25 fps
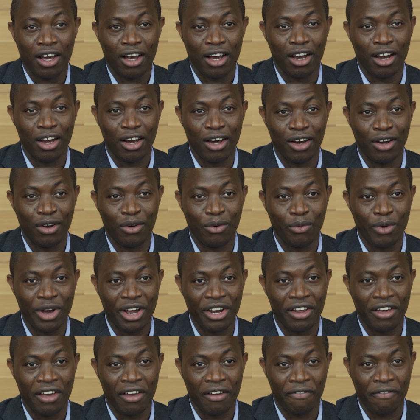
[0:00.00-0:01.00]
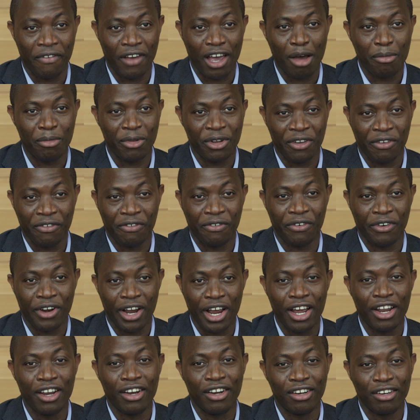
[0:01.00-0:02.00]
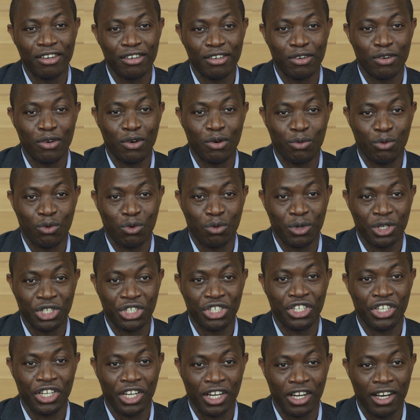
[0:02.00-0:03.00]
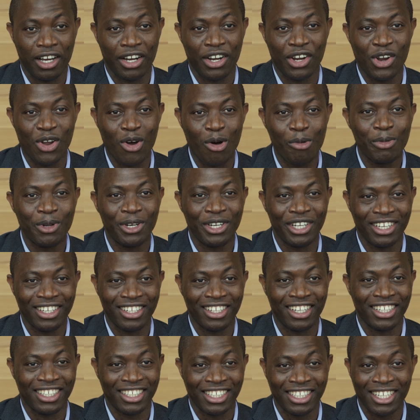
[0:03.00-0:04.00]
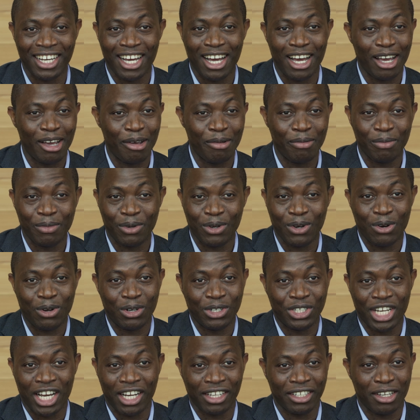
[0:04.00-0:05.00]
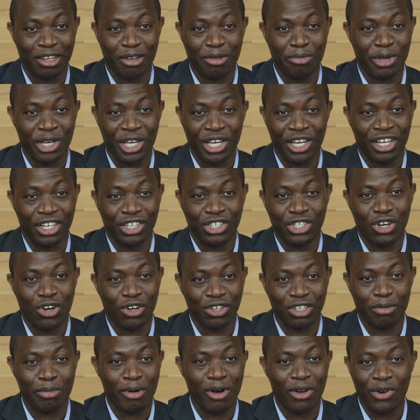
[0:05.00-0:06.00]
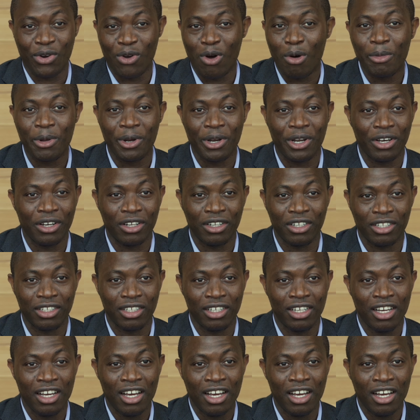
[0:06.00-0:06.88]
uh, when a family friend uh, who was here at Normandale at the time contacted me and talked about Normandale.